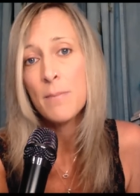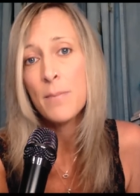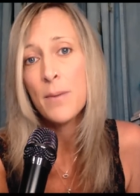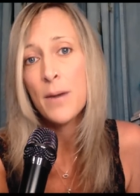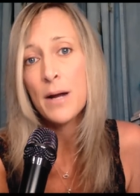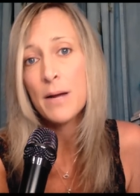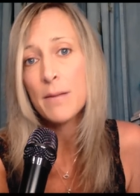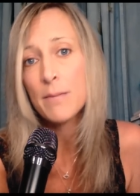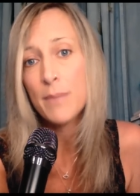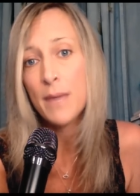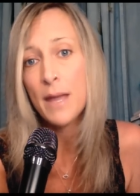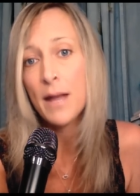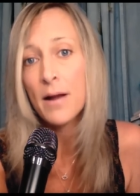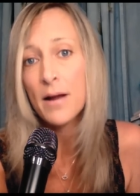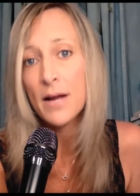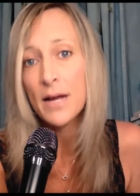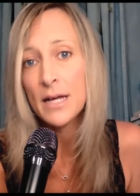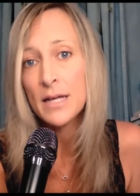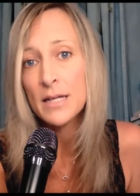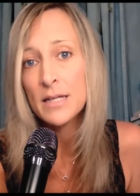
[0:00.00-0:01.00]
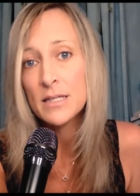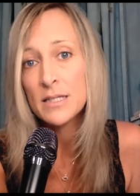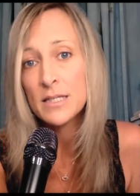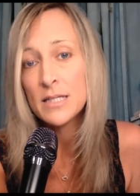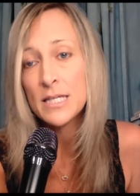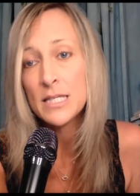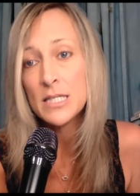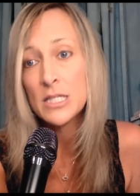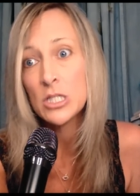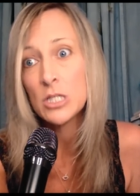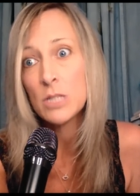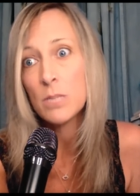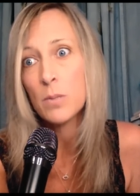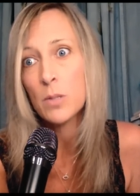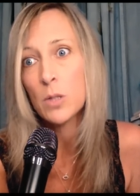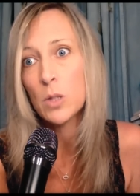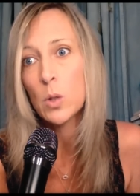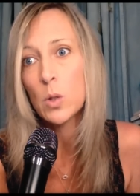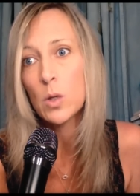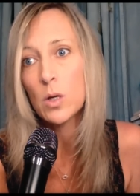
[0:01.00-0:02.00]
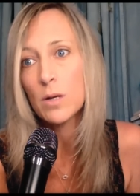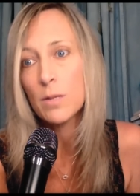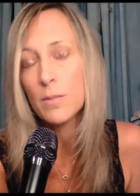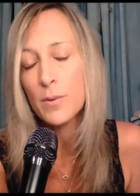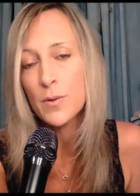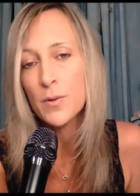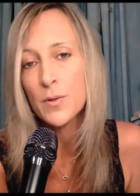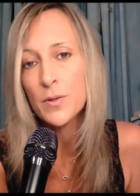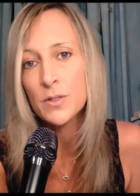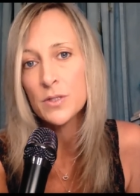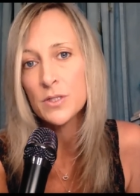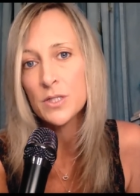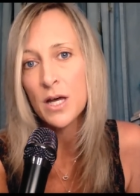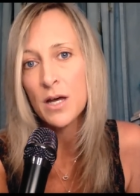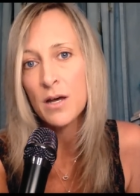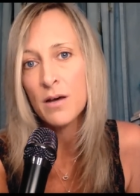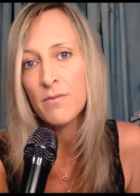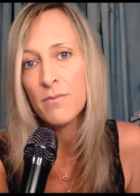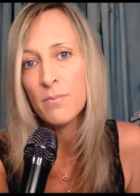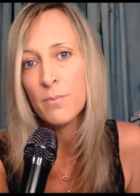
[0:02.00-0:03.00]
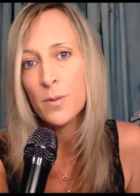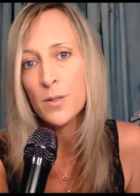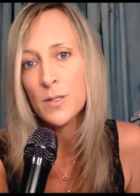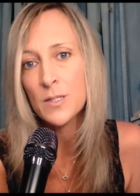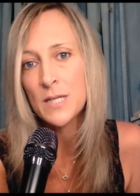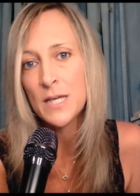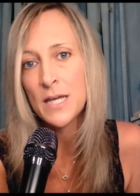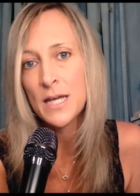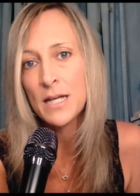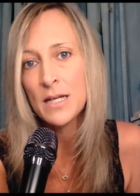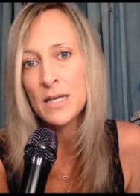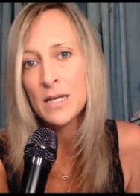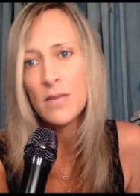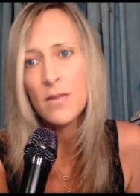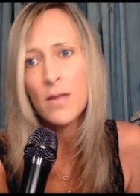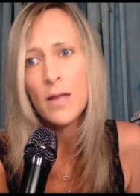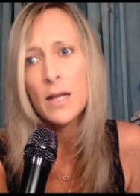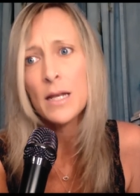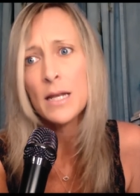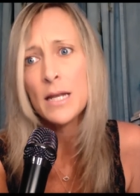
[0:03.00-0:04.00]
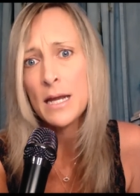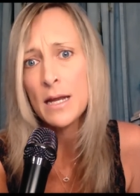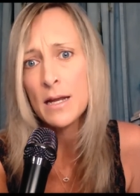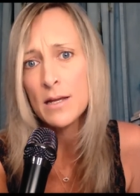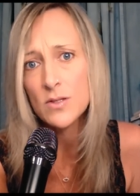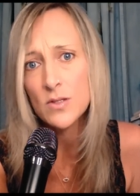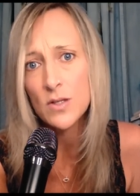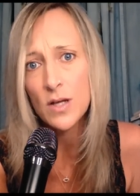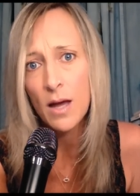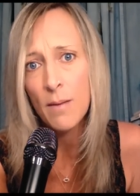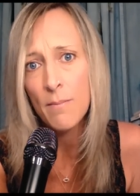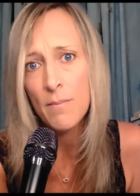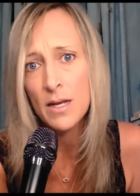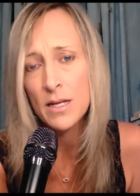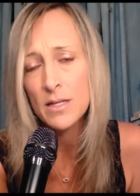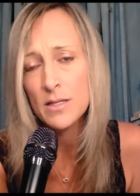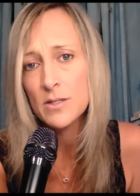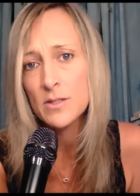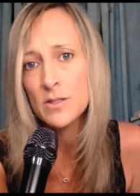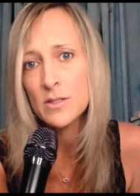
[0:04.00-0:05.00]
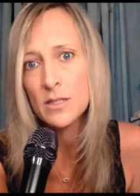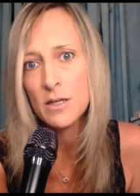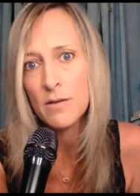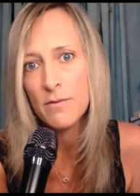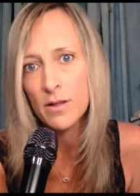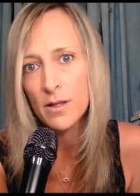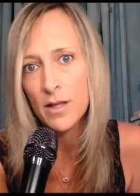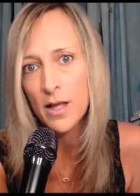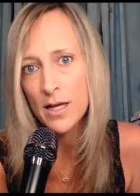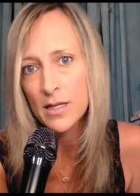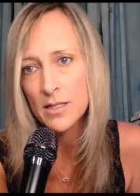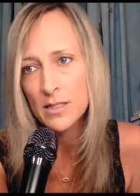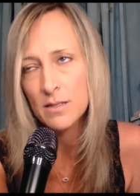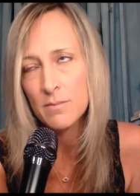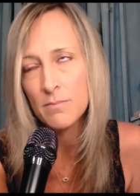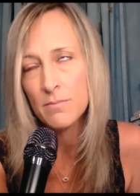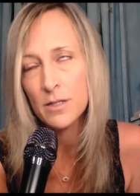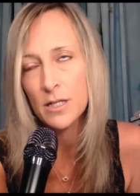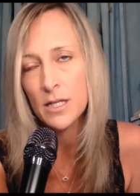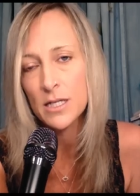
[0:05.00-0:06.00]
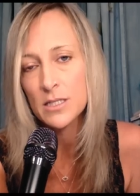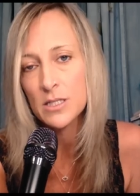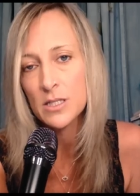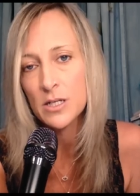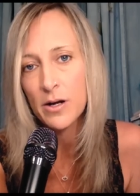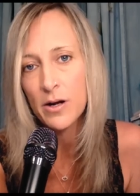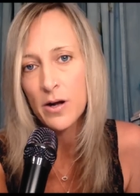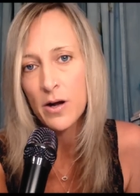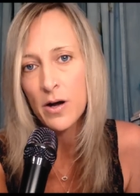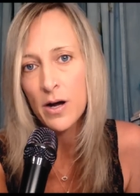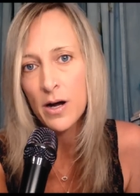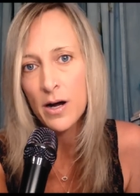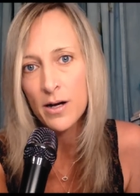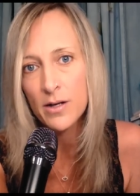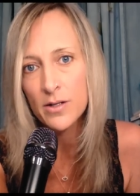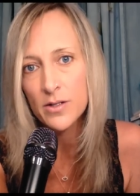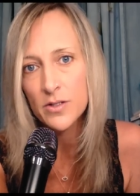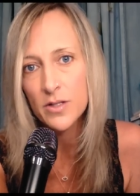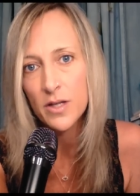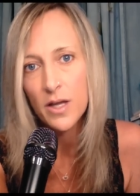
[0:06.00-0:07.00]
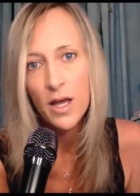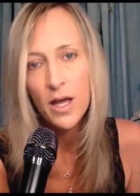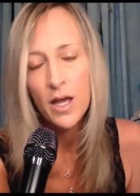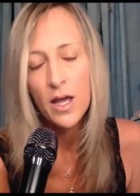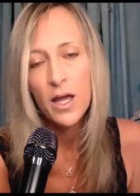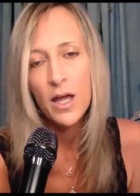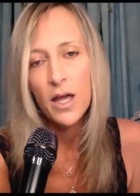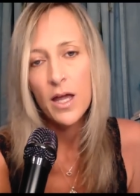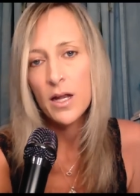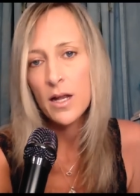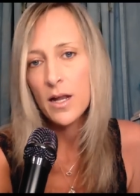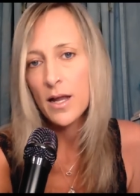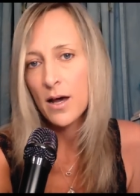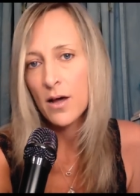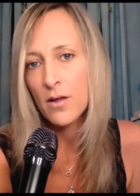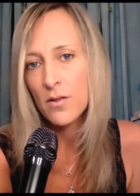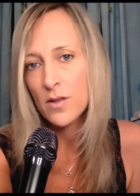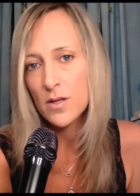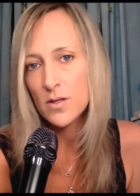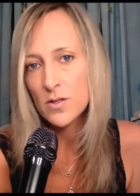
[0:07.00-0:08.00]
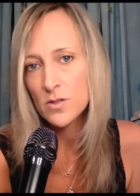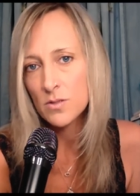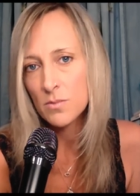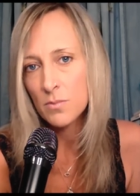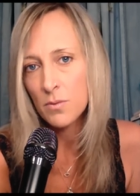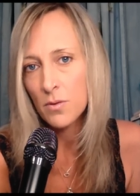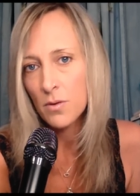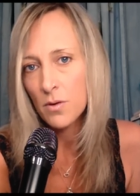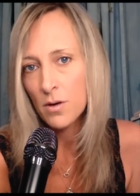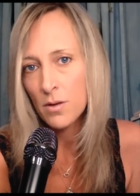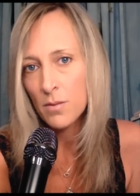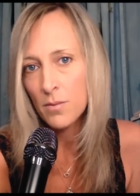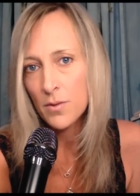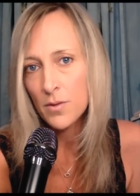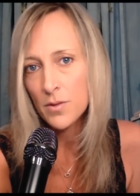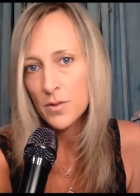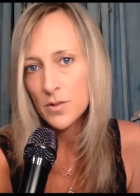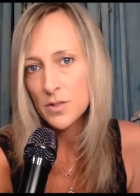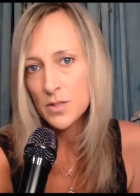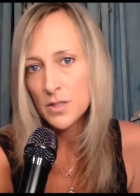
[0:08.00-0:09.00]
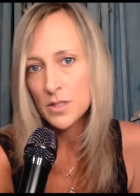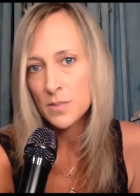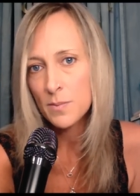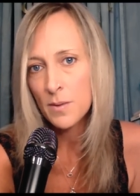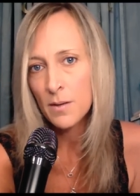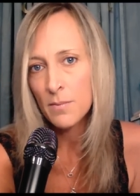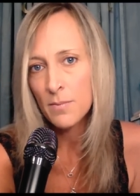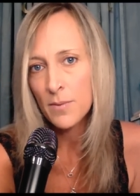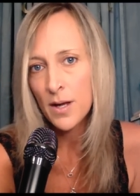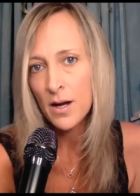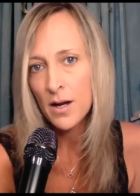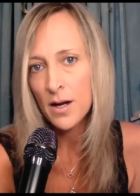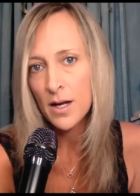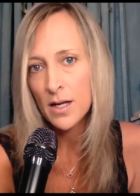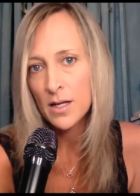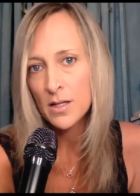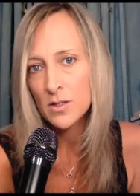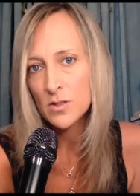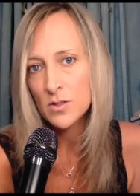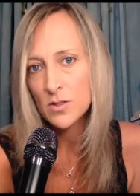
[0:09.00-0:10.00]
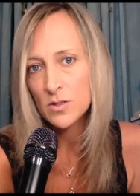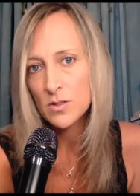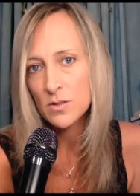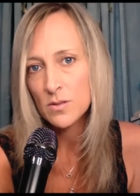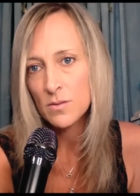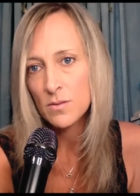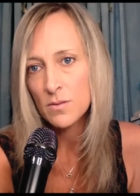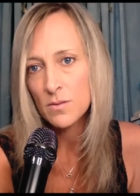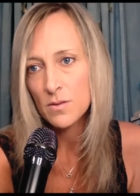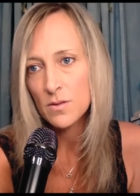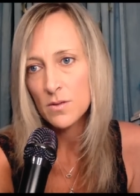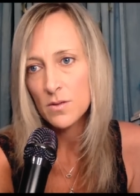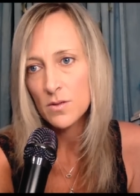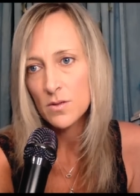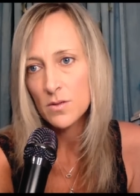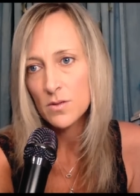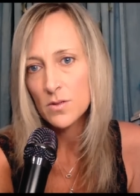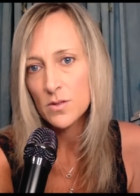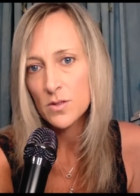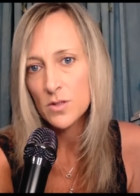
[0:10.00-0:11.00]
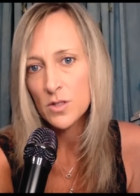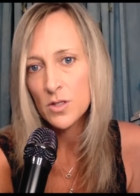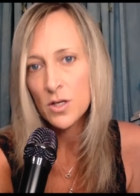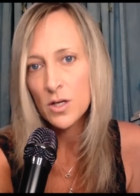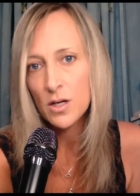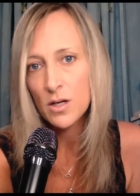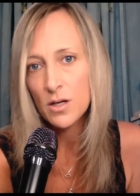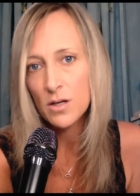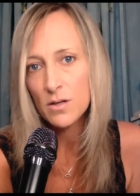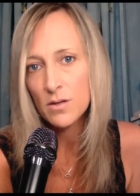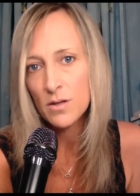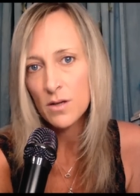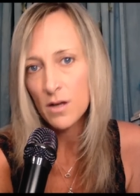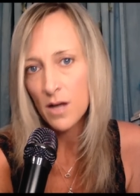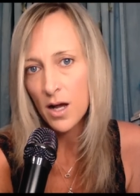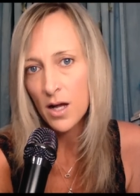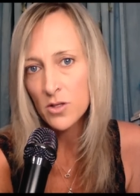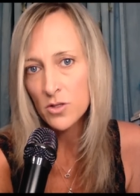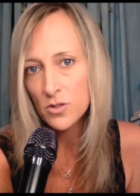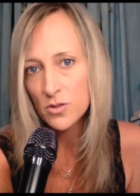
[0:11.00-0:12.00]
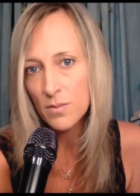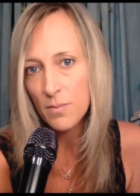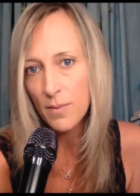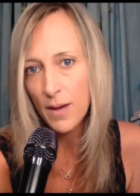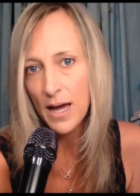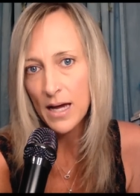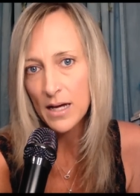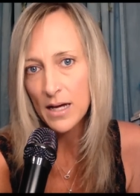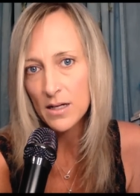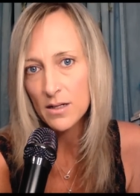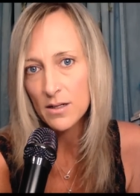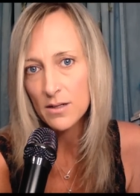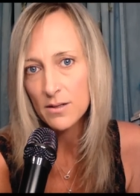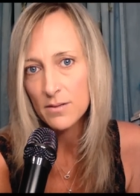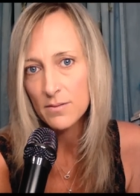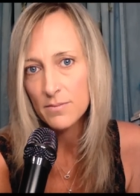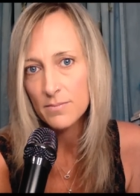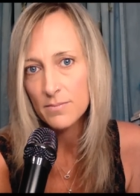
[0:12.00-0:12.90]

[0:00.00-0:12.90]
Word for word: barbarians, these deplorables of Britannia. They need us to come in and civilize them, bless their hearts. And now these deplorables, these barbarians, took their country back,